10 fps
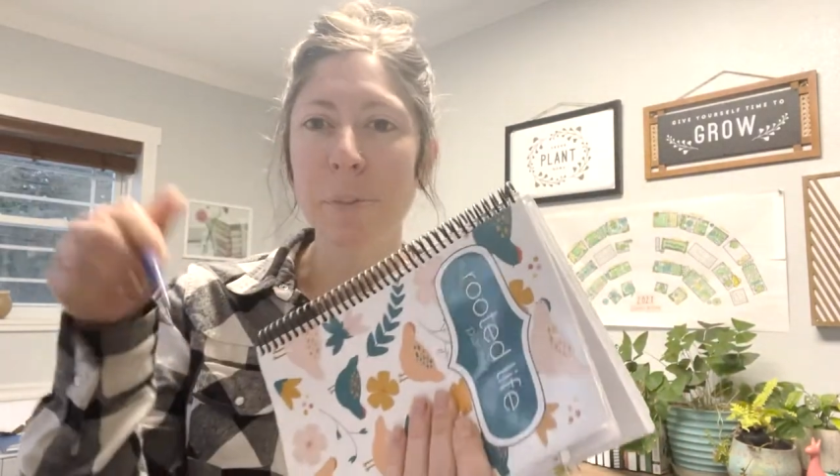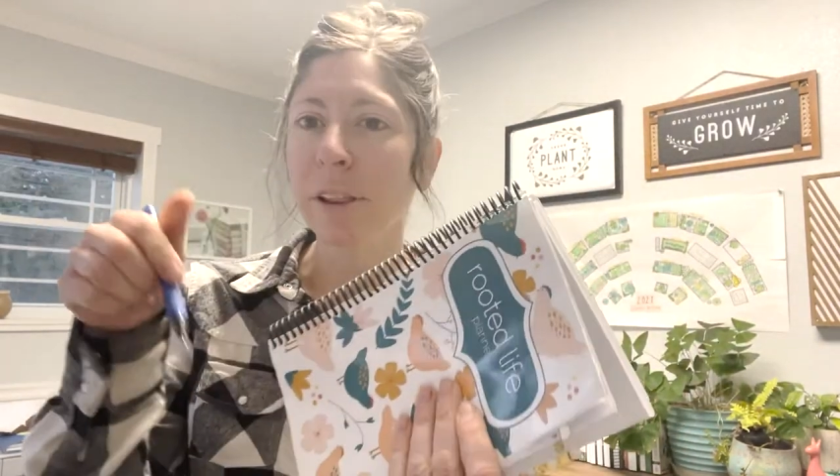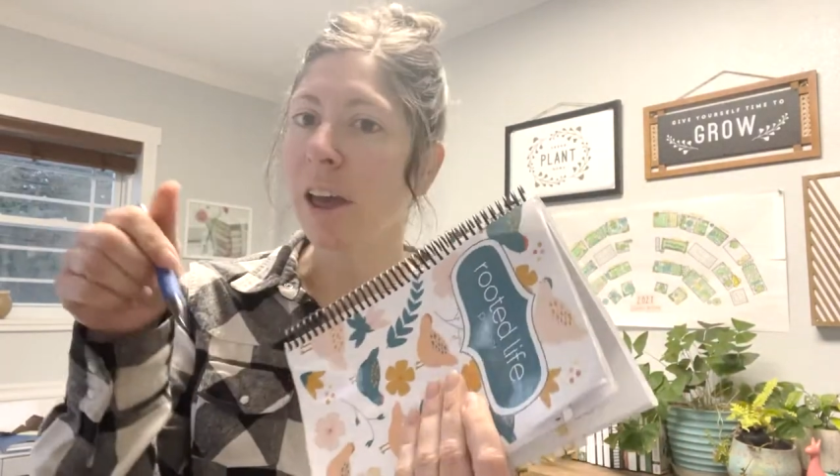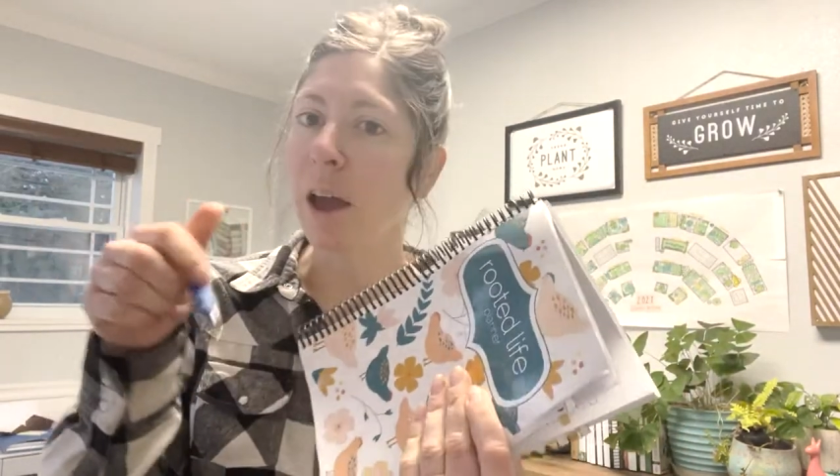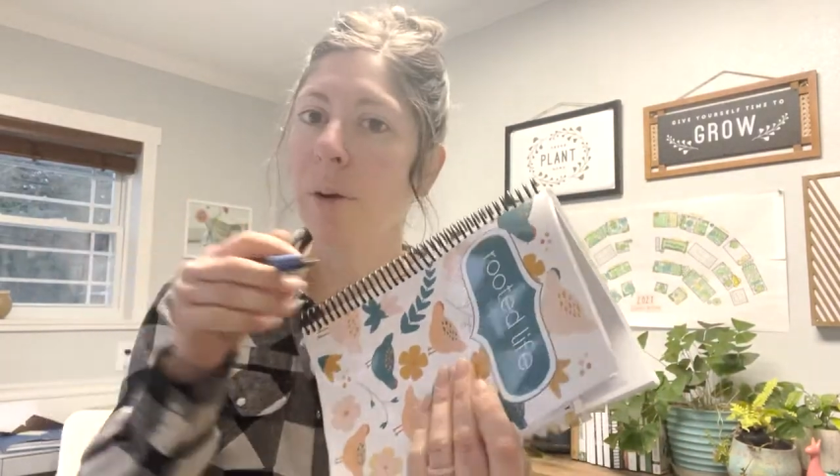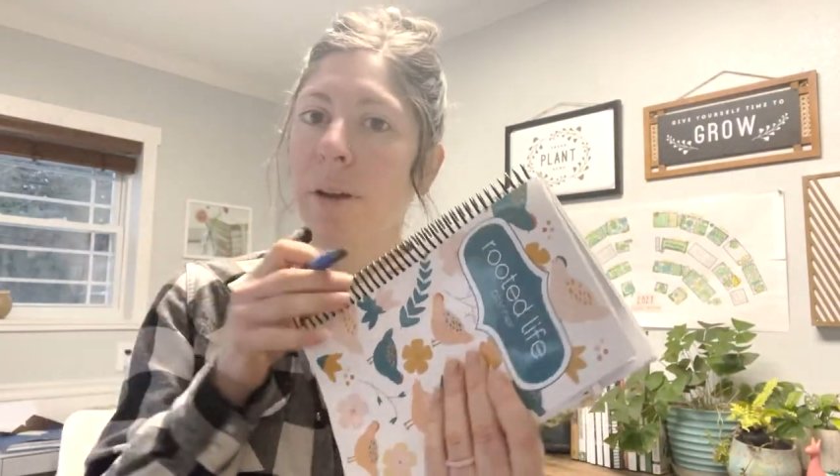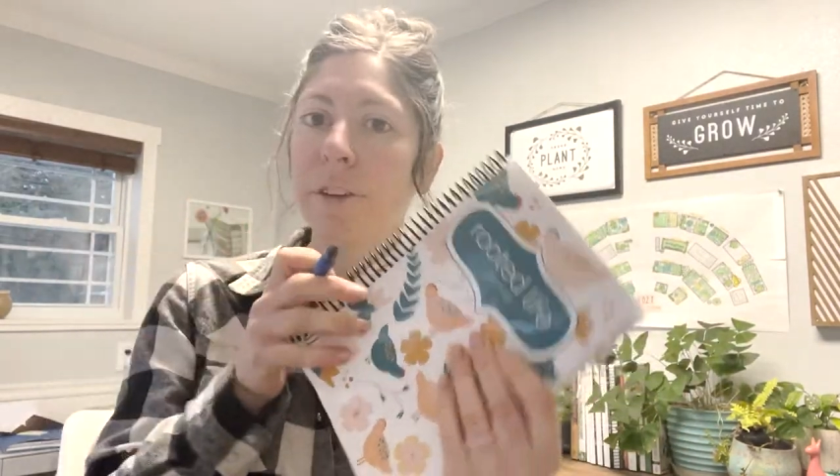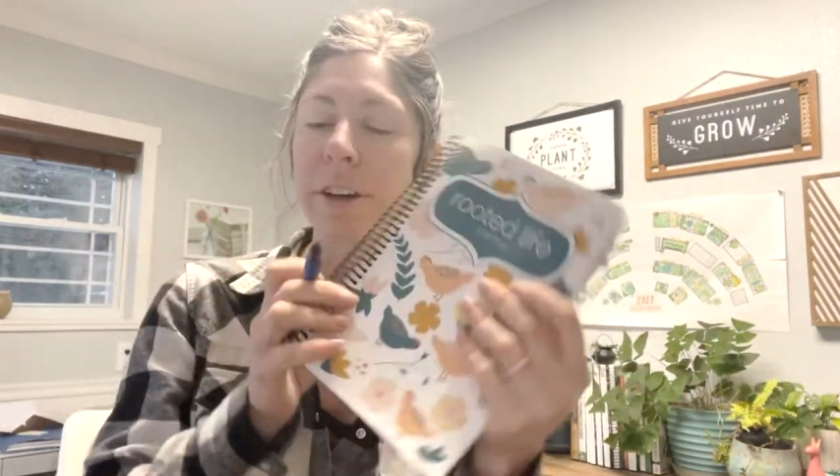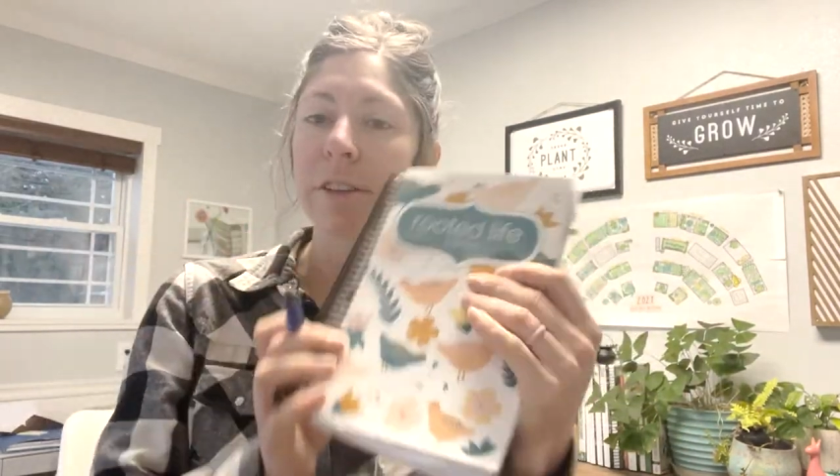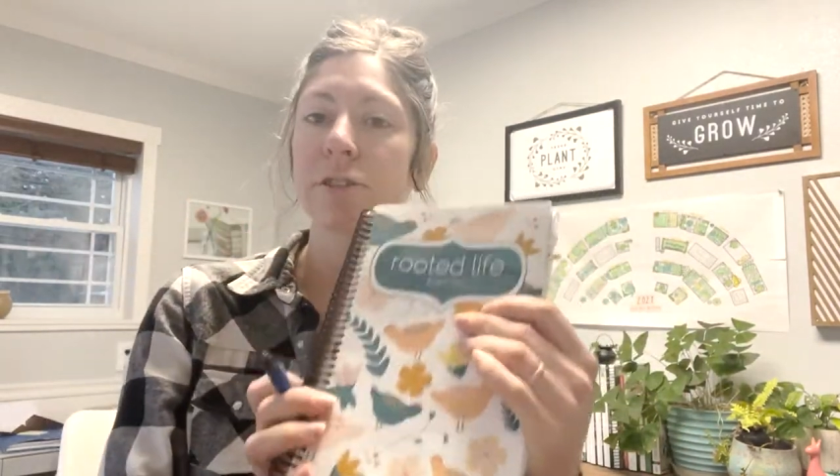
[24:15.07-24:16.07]
below if
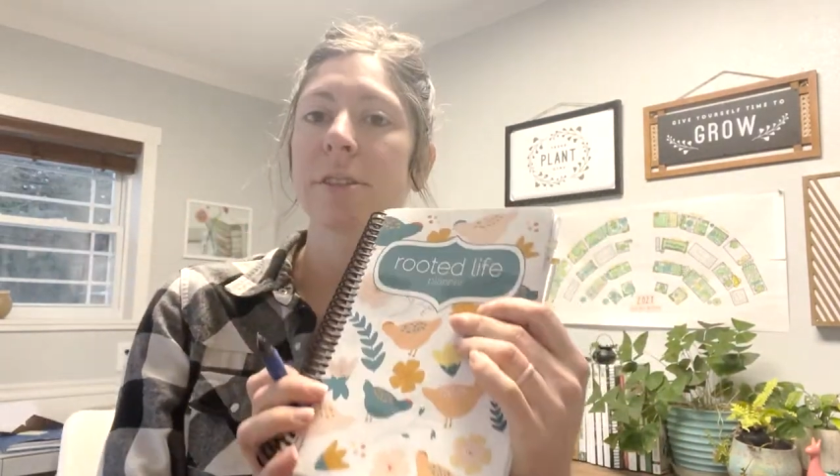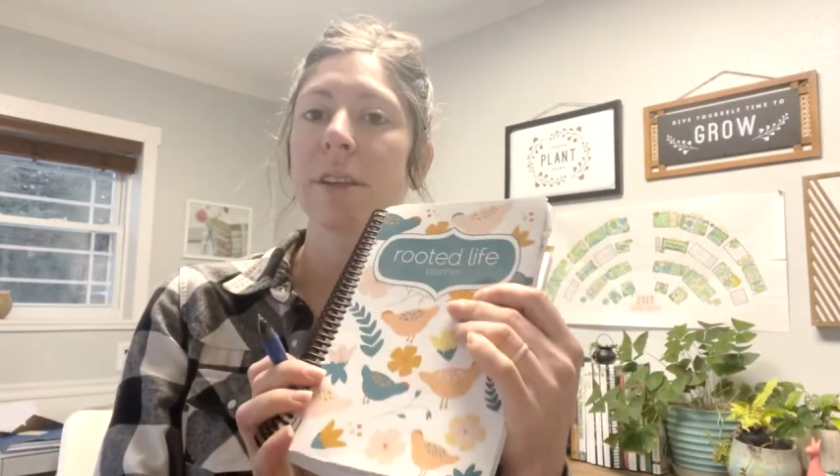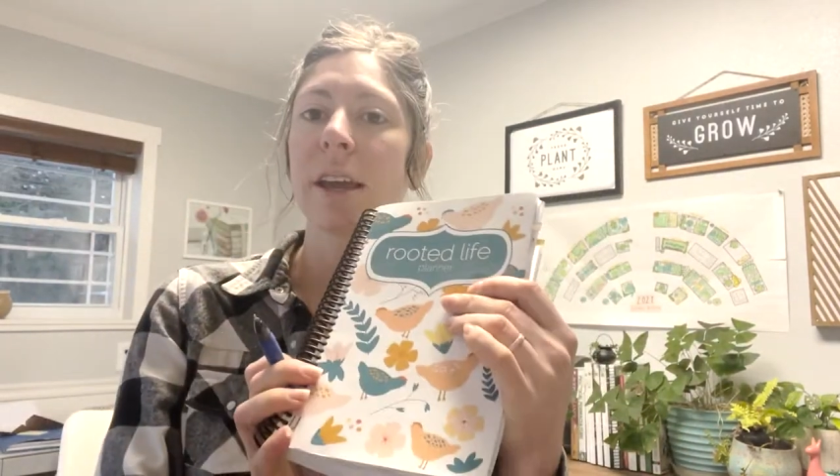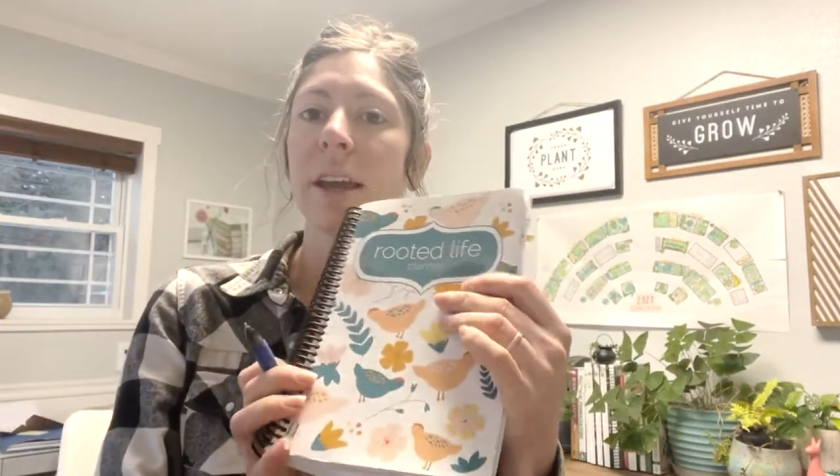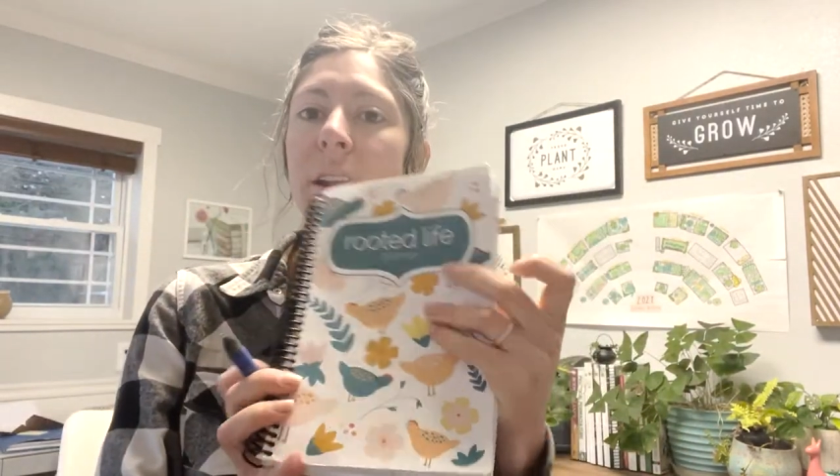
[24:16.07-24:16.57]
you're interested,